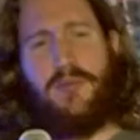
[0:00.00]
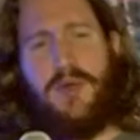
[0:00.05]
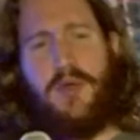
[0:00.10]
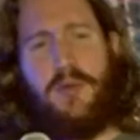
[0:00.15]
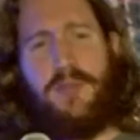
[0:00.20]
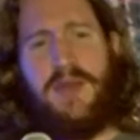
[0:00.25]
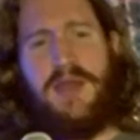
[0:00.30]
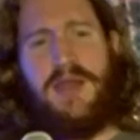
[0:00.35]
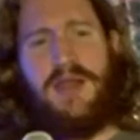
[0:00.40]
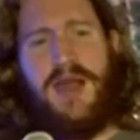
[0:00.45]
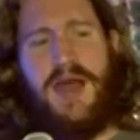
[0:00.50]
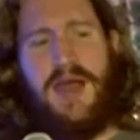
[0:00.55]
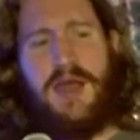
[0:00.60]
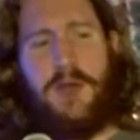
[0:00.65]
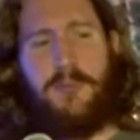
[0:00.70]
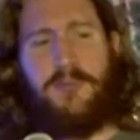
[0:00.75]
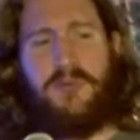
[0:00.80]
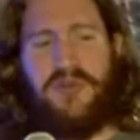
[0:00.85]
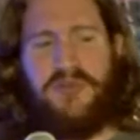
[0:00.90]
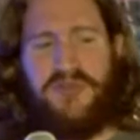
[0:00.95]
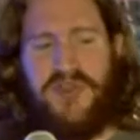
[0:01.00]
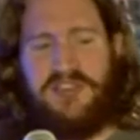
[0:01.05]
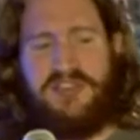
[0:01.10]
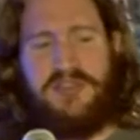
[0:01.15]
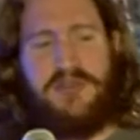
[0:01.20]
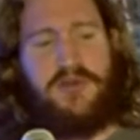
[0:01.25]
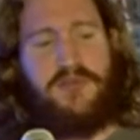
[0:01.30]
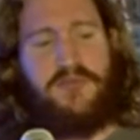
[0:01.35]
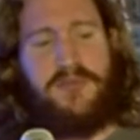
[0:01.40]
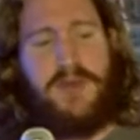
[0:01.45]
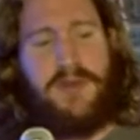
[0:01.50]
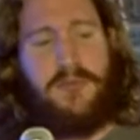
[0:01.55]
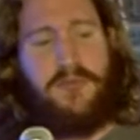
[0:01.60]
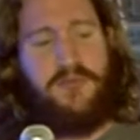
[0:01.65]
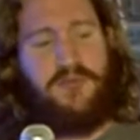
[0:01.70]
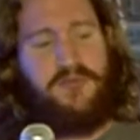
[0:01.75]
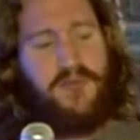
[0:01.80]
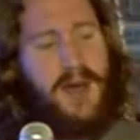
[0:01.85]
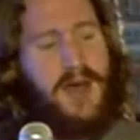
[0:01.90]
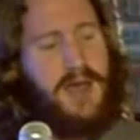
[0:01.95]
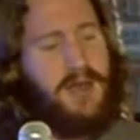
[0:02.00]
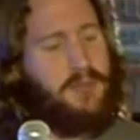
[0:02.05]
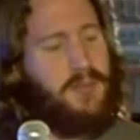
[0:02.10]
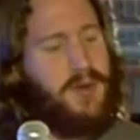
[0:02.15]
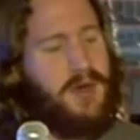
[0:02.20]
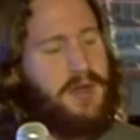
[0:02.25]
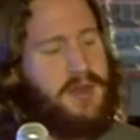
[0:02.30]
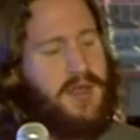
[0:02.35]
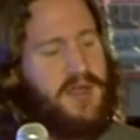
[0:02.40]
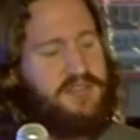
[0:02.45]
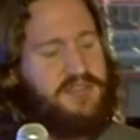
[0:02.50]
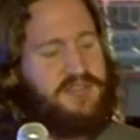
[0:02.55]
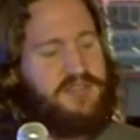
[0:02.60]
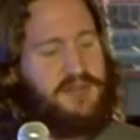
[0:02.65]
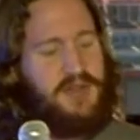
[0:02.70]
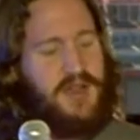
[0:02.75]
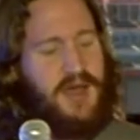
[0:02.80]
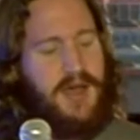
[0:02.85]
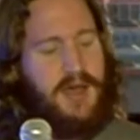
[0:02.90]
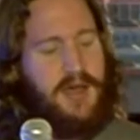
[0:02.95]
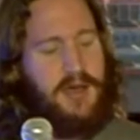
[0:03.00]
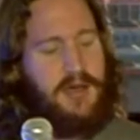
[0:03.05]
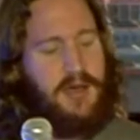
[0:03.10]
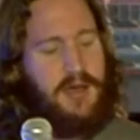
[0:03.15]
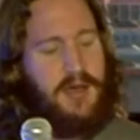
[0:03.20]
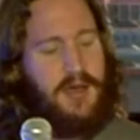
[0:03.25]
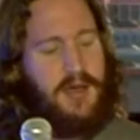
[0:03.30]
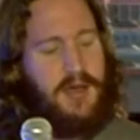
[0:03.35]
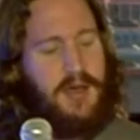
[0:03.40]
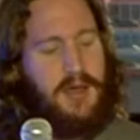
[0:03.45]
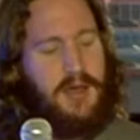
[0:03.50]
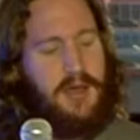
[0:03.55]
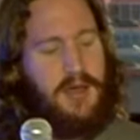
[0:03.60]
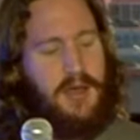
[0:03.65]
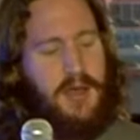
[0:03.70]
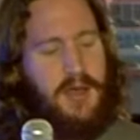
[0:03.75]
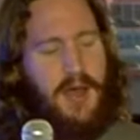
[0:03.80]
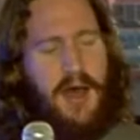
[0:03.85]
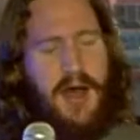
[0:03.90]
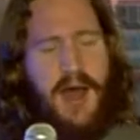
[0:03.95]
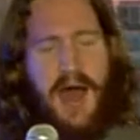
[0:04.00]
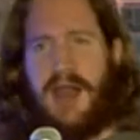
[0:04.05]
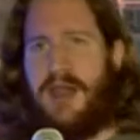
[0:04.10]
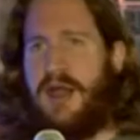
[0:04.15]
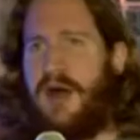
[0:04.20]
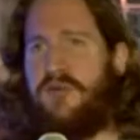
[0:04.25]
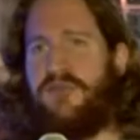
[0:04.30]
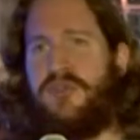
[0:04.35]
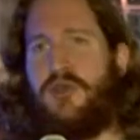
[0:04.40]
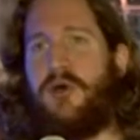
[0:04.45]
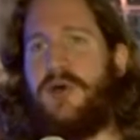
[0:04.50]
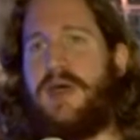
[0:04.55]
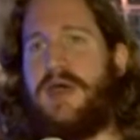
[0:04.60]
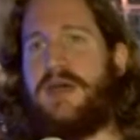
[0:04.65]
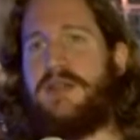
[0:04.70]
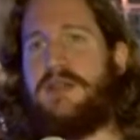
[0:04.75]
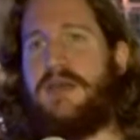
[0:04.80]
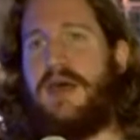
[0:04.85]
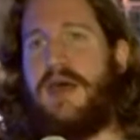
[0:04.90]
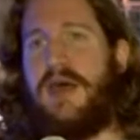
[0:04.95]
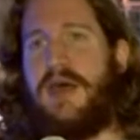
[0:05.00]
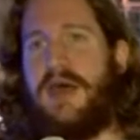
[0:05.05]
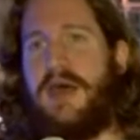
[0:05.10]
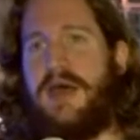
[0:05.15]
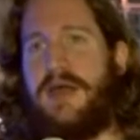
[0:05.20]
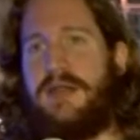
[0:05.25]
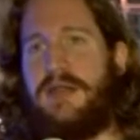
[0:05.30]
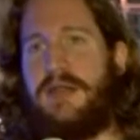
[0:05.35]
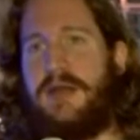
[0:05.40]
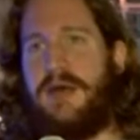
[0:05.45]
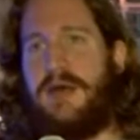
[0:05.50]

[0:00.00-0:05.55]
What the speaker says: will be like a profession of mine, but it's like I love doing it, and